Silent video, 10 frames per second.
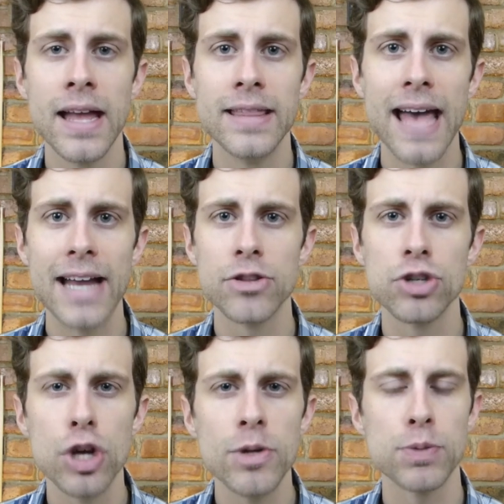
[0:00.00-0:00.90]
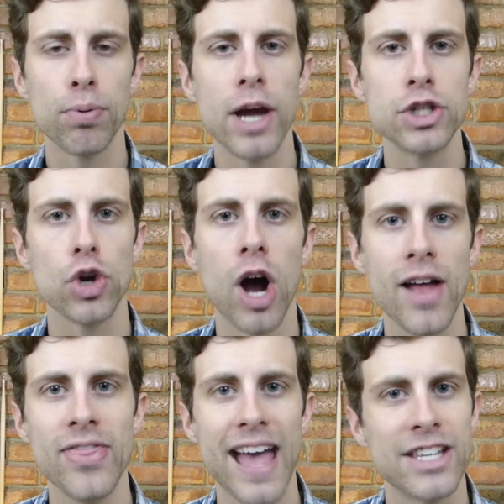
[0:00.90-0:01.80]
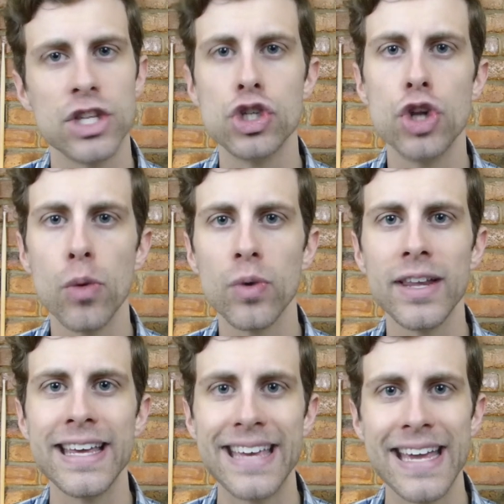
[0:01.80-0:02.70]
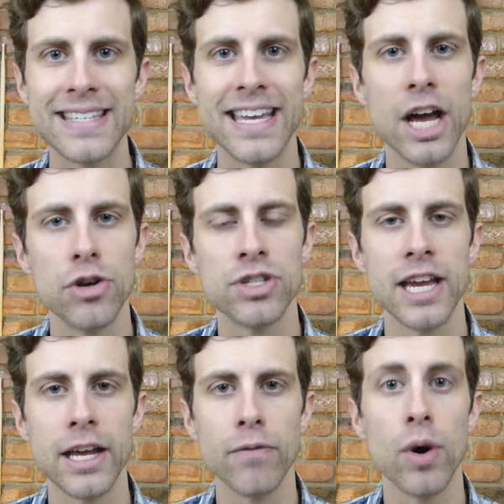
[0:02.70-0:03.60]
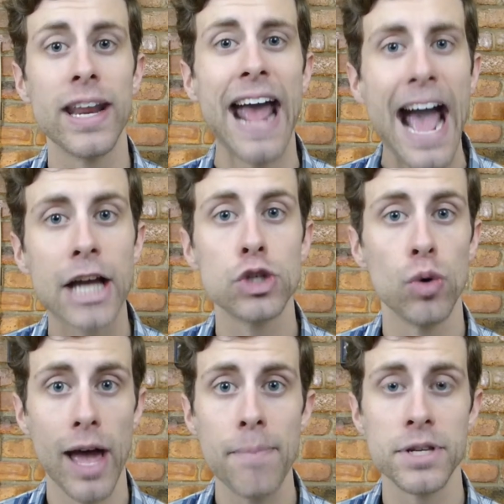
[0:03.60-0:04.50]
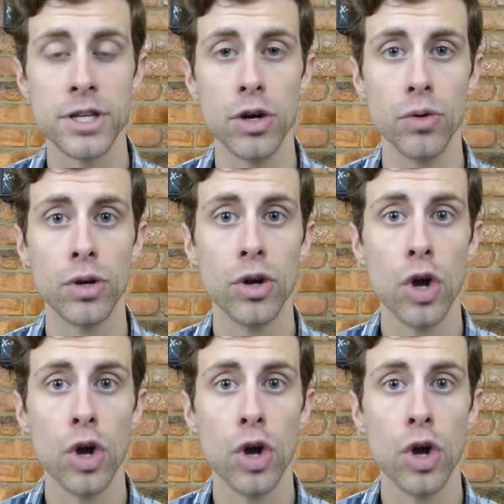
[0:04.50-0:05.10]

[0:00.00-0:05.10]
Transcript: that there's so much pressure on that you don't really get an understanding of what an actual episode